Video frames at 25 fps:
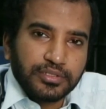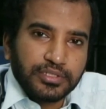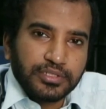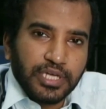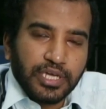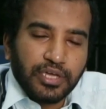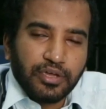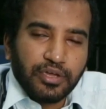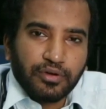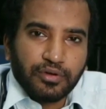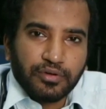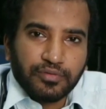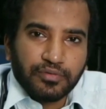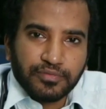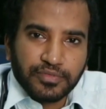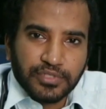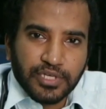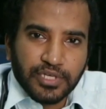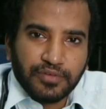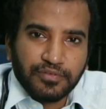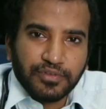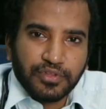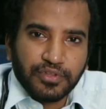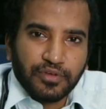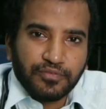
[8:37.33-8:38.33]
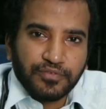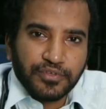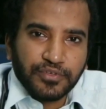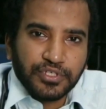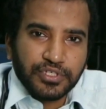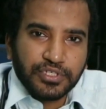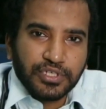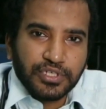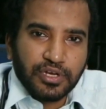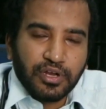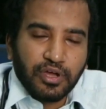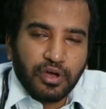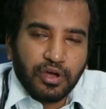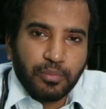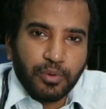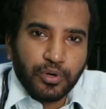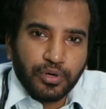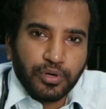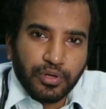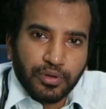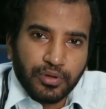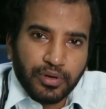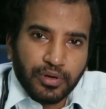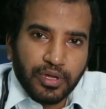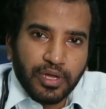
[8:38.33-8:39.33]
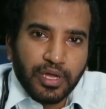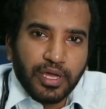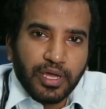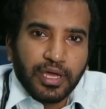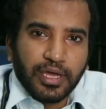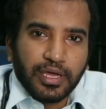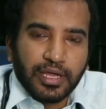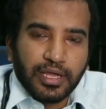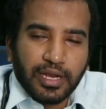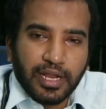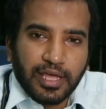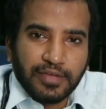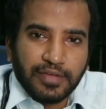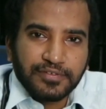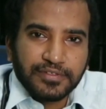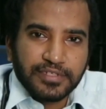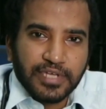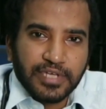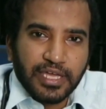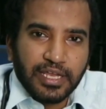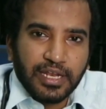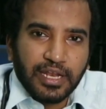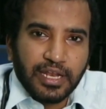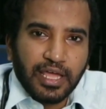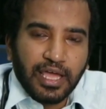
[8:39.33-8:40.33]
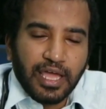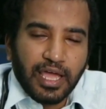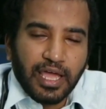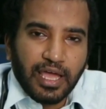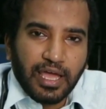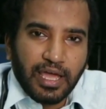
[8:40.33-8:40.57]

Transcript: check with your physician about your lifestyle